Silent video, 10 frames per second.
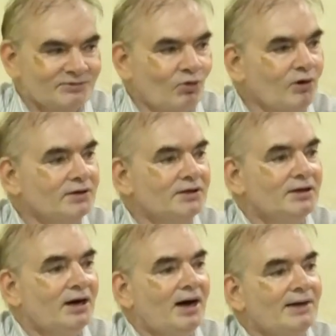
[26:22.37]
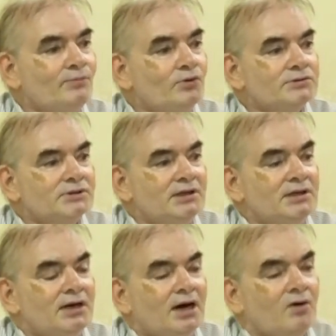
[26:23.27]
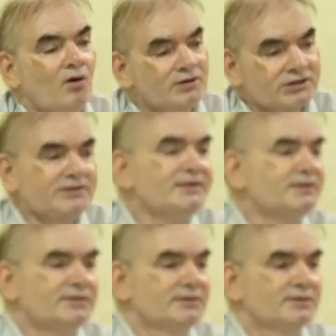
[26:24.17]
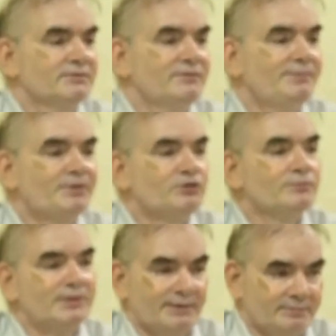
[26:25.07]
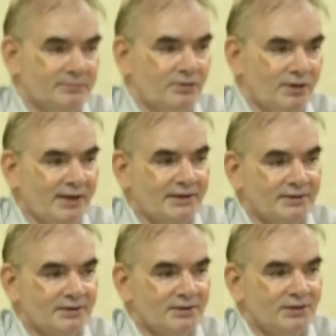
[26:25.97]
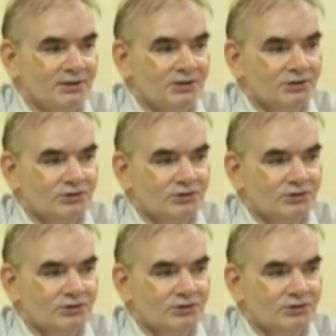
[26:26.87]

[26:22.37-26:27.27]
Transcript: That is what almost constant we presume them. Alright?